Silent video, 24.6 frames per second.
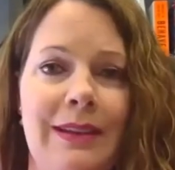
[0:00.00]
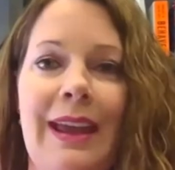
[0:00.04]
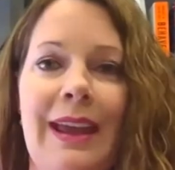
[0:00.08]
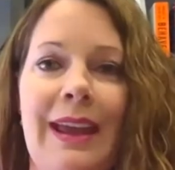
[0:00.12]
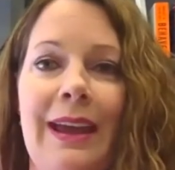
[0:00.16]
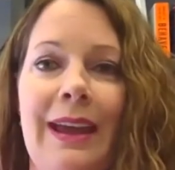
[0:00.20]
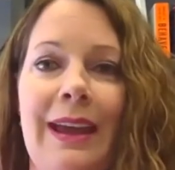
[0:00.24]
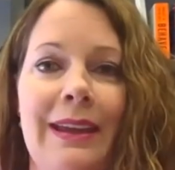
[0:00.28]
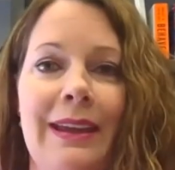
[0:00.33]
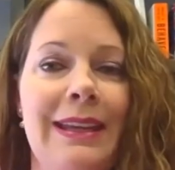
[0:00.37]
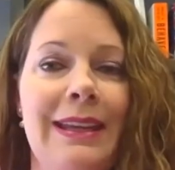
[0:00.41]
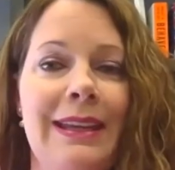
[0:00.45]

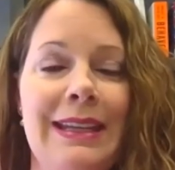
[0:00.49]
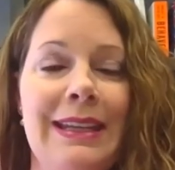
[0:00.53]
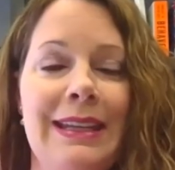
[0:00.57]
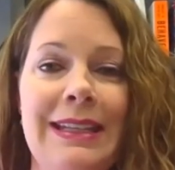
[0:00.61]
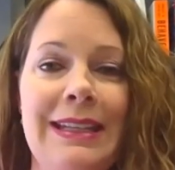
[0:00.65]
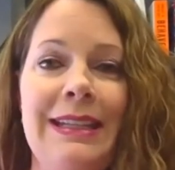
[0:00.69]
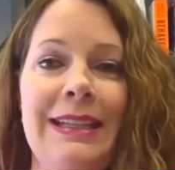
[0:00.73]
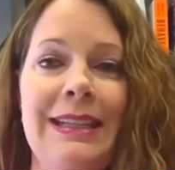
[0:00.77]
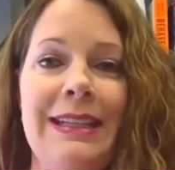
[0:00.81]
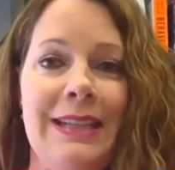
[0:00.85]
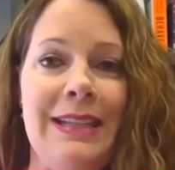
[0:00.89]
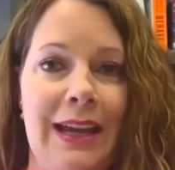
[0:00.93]
at
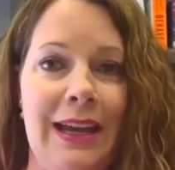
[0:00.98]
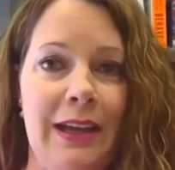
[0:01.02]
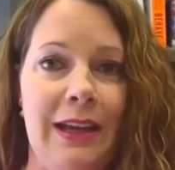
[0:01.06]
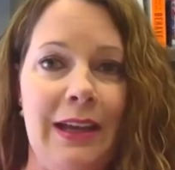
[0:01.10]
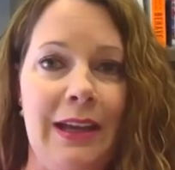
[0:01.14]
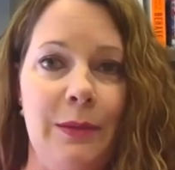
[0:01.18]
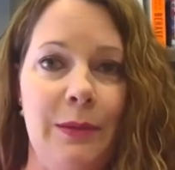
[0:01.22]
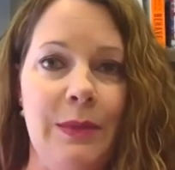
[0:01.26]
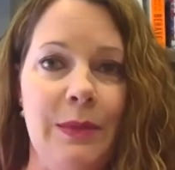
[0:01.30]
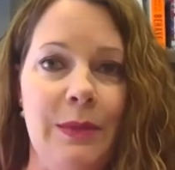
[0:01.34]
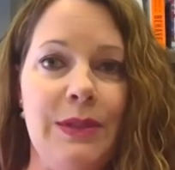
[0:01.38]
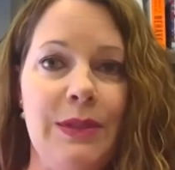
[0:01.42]
any
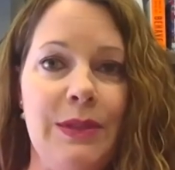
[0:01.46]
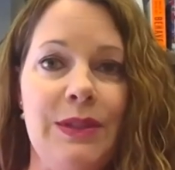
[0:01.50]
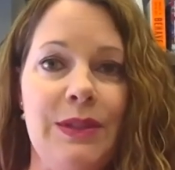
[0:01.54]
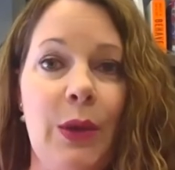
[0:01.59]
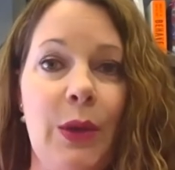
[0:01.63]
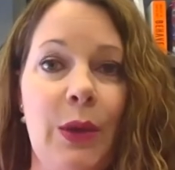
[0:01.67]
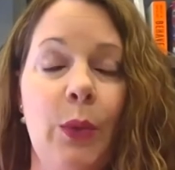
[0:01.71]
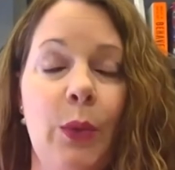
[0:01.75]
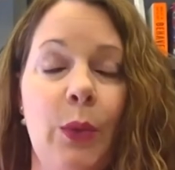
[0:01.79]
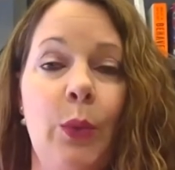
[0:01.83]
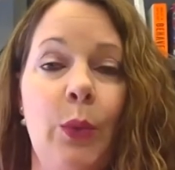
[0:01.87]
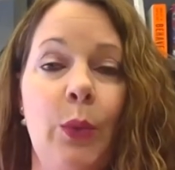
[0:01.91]
time.
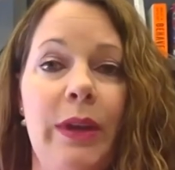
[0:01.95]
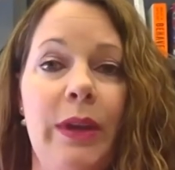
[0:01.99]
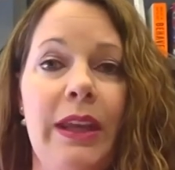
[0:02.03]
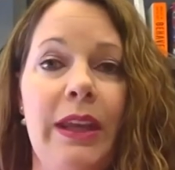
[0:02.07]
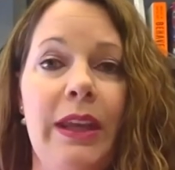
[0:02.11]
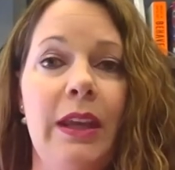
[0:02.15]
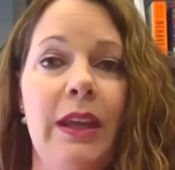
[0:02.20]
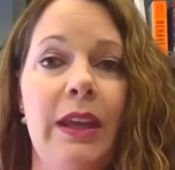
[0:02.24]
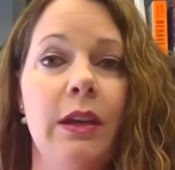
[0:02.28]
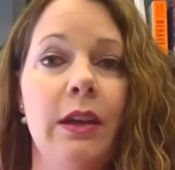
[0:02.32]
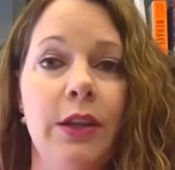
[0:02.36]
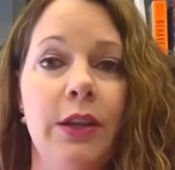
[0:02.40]
So
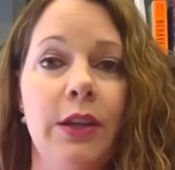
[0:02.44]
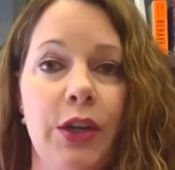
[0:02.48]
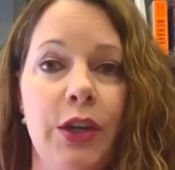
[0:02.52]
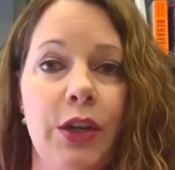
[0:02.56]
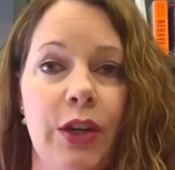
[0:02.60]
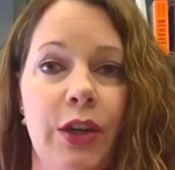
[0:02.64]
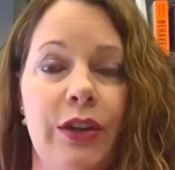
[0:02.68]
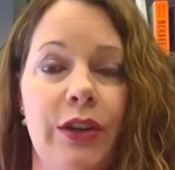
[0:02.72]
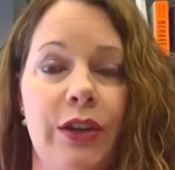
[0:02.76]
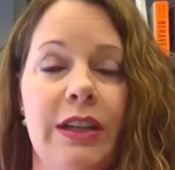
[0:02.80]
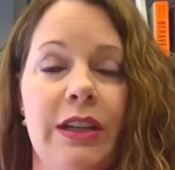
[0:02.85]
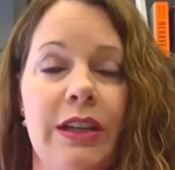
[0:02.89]
we
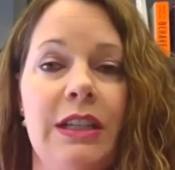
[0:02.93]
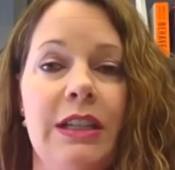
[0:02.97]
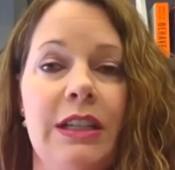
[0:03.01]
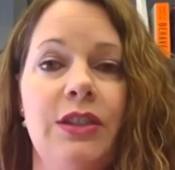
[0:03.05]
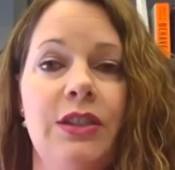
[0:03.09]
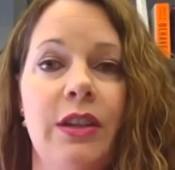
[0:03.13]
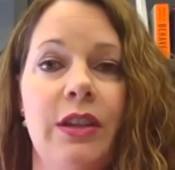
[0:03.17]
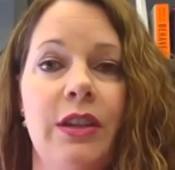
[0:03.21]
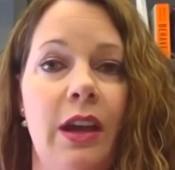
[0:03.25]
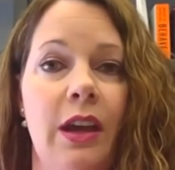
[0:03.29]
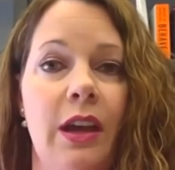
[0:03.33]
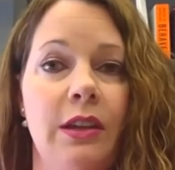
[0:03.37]

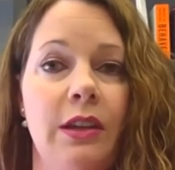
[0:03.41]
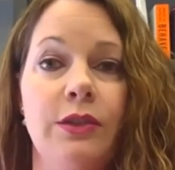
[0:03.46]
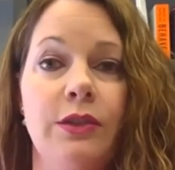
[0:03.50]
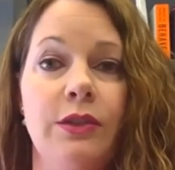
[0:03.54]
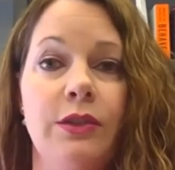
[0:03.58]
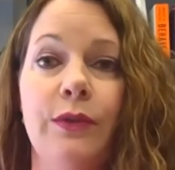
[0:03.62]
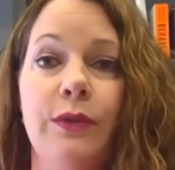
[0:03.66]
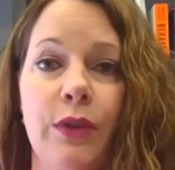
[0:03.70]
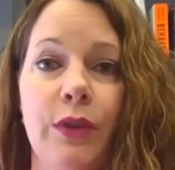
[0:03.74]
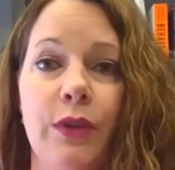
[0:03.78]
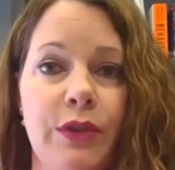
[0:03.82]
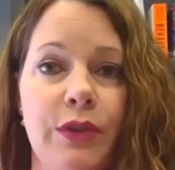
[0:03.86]
encourage a
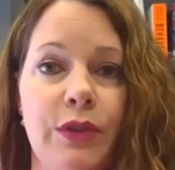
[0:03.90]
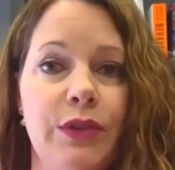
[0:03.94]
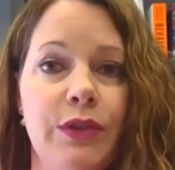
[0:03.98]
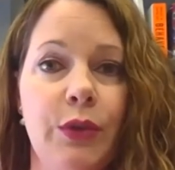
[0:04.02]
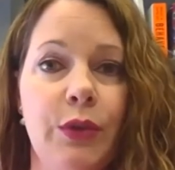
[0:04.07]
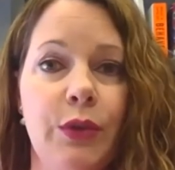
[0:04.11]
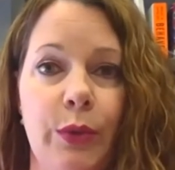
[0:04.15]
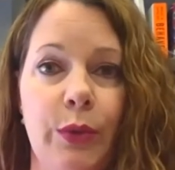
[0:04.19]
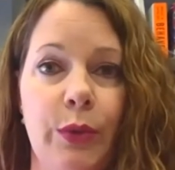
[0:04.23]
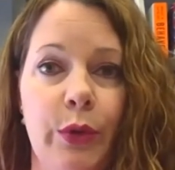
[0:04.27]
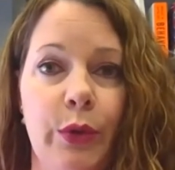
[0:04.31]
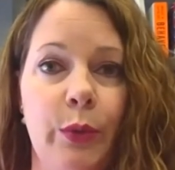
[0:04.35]
diverse
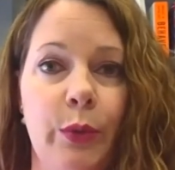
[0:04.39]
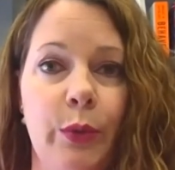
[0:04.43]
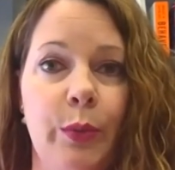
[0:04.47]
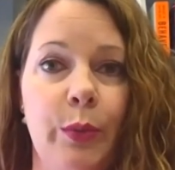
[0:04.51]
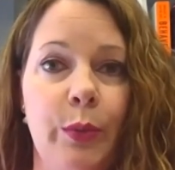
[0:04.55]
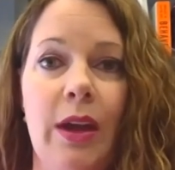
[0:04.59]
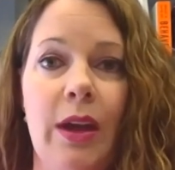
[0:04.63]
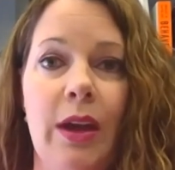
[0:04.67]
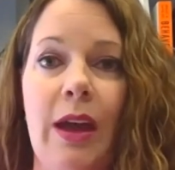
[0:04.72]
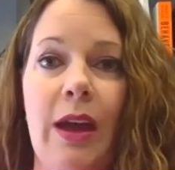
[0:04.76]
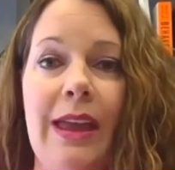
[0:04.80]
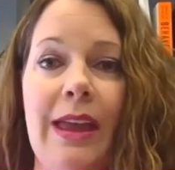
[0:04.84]
group,
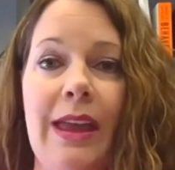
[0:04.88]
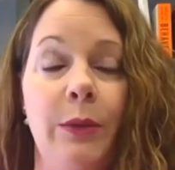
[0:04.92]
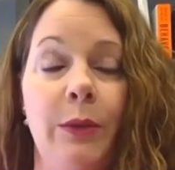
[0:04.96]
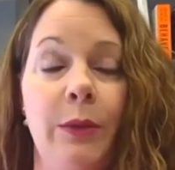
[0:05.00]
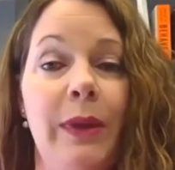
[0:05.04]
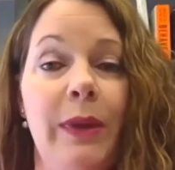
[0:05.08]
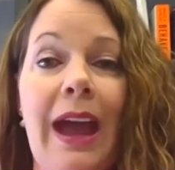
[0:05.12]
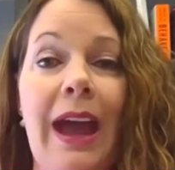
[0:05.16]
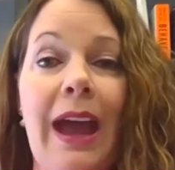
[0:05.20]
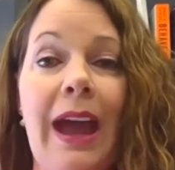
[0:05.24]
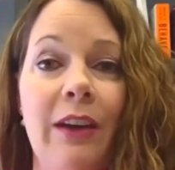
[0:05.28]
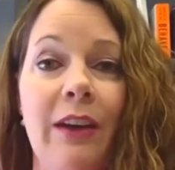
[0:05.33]
and
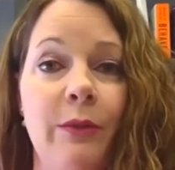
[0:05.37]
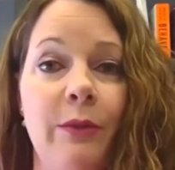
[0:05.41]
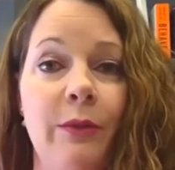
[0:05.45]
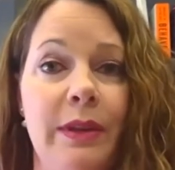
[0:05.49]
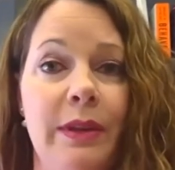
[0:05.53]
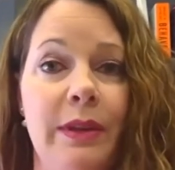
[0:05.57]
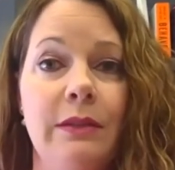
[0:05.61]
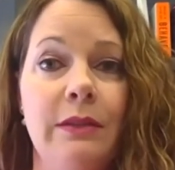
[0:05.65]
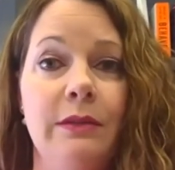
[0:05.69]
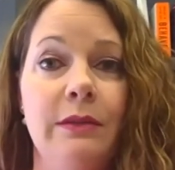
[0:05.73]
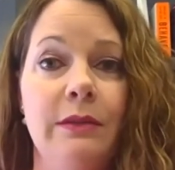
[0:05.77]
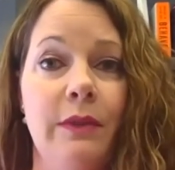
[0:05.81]
we have
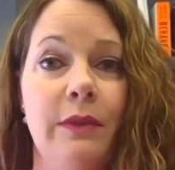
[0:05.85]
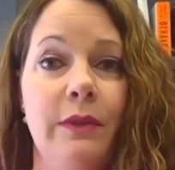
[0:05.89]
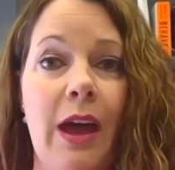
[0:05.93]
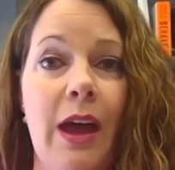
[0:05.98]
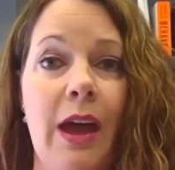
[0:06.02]
been